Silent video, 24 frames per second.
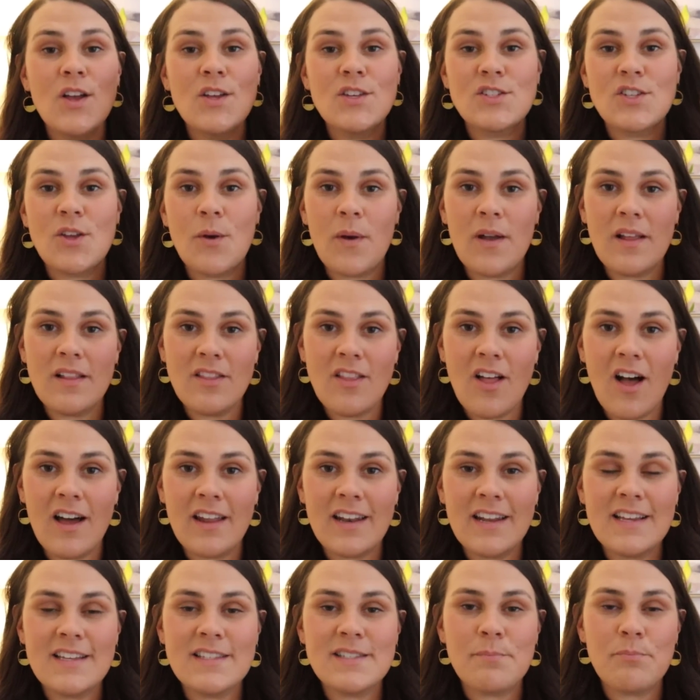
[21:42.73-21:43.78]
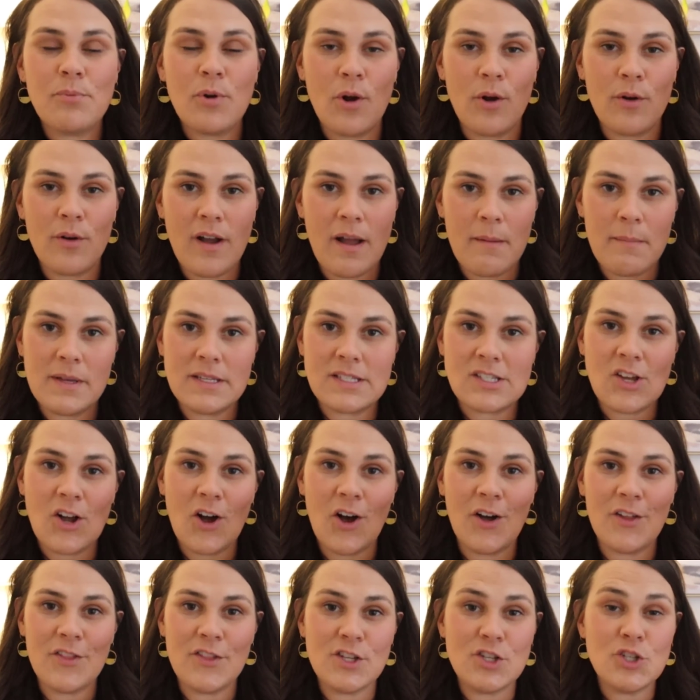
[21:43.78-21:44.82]
So Ilana's program is
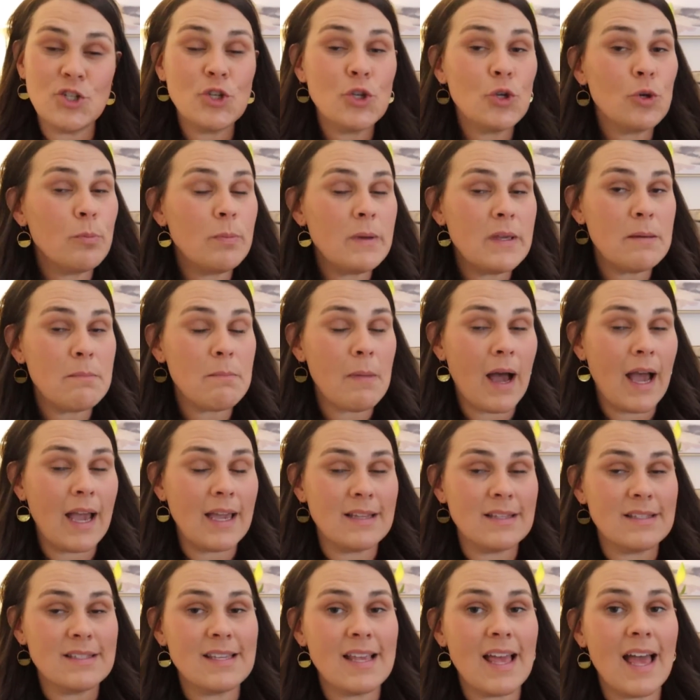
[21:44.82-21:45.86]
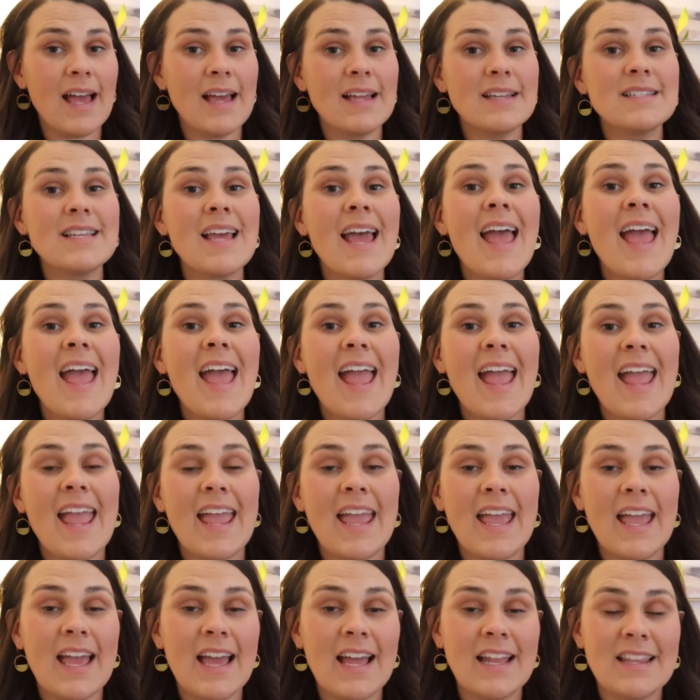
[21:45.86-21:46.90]
called the two B Mindset,
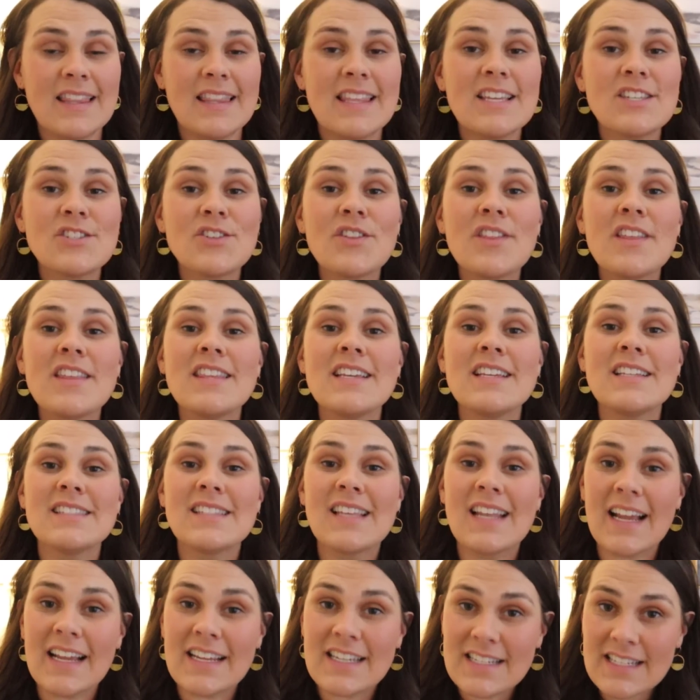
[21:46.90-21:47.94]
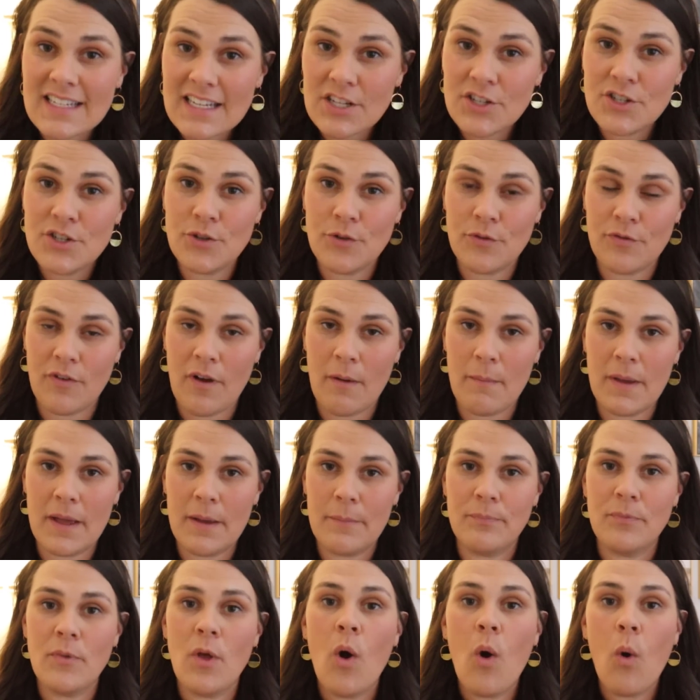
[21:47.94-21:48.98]
and these are the things that I did do from it.
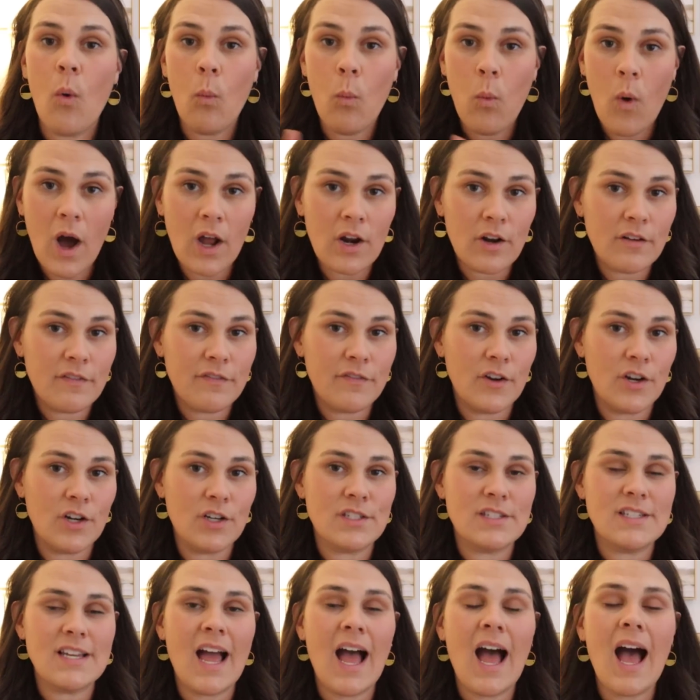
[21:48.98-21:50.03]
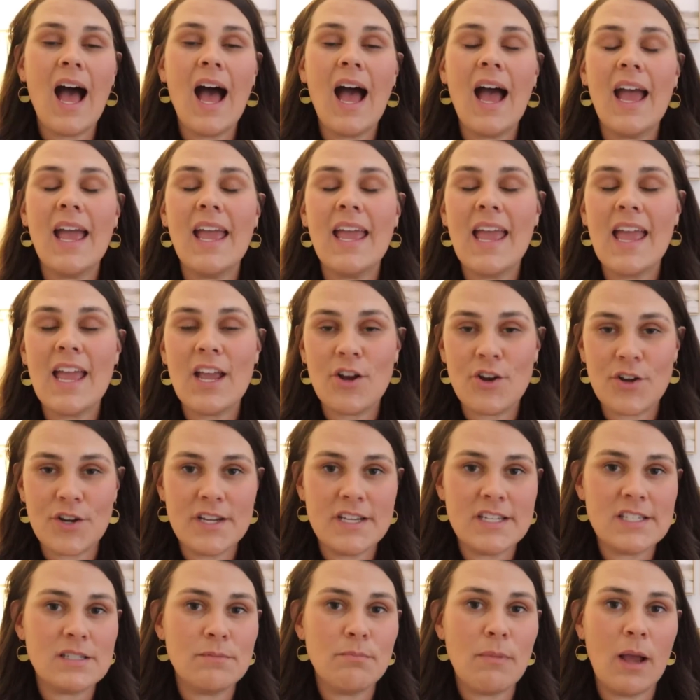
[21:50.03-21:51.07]
Water first. I
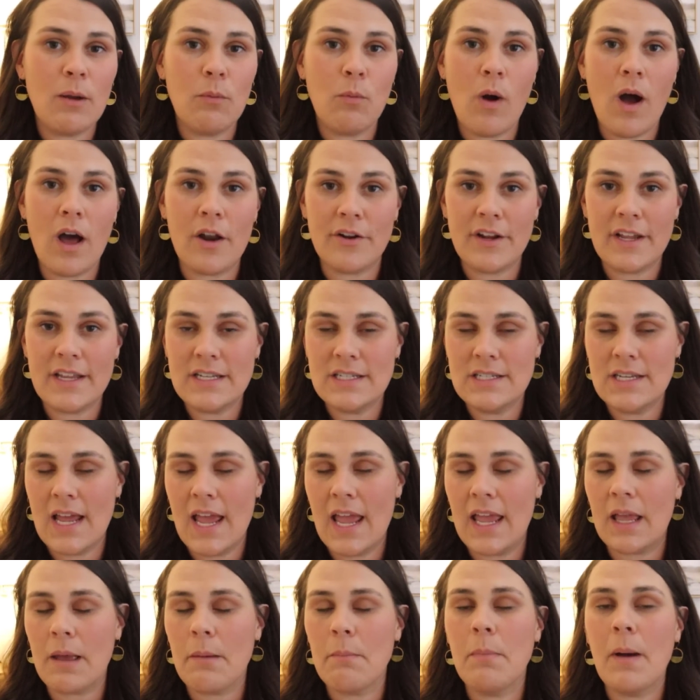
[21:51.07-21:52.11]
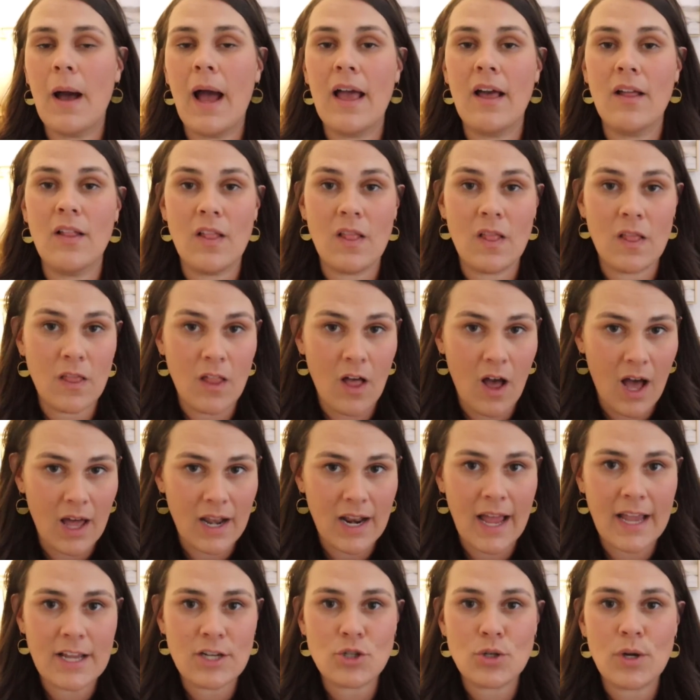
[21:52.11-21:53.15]
increased my water intake by a
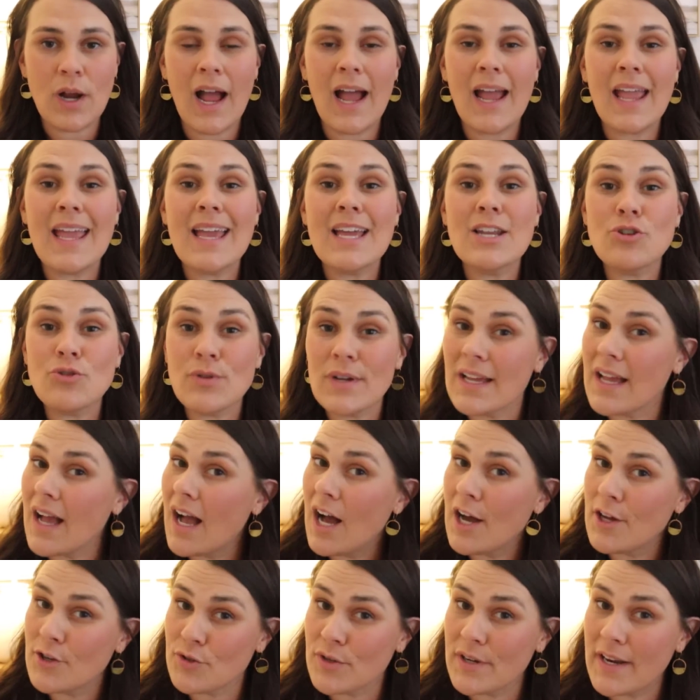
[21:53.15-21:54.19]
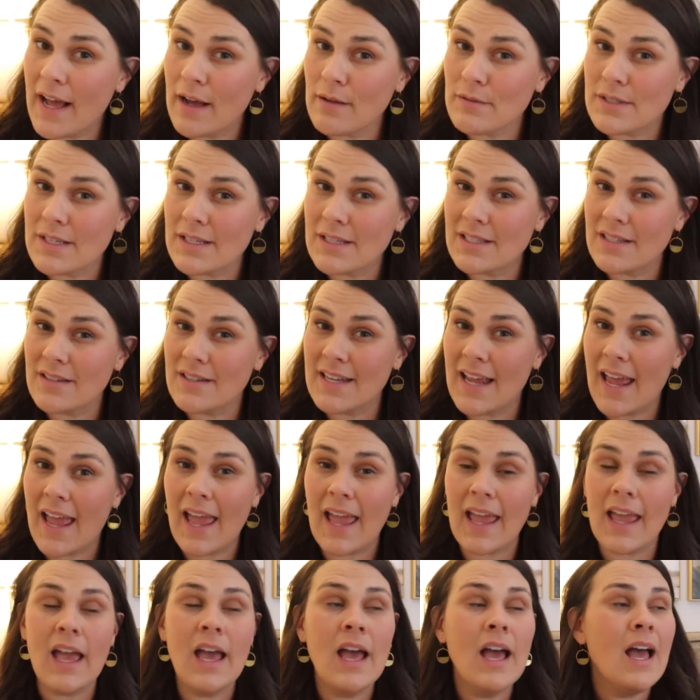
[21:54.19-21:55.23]
lot. I try and drink one hundred ounces a
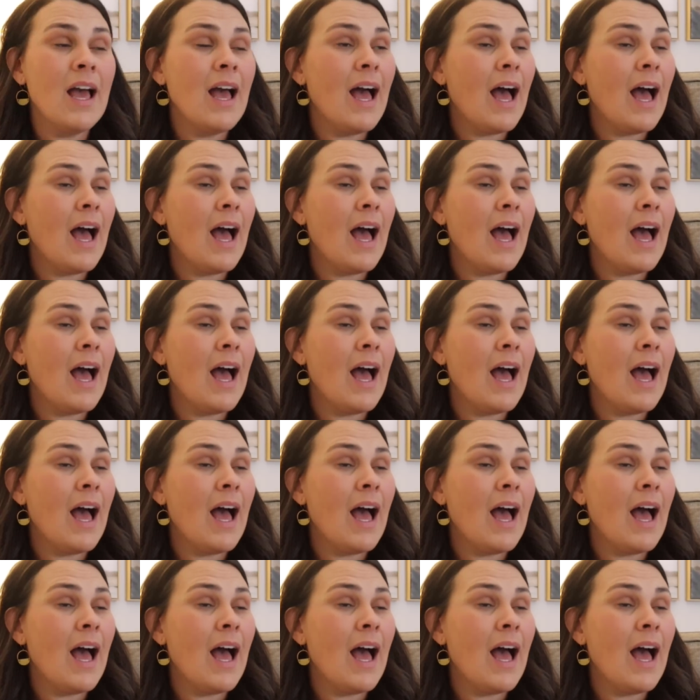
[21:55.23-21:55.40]
day.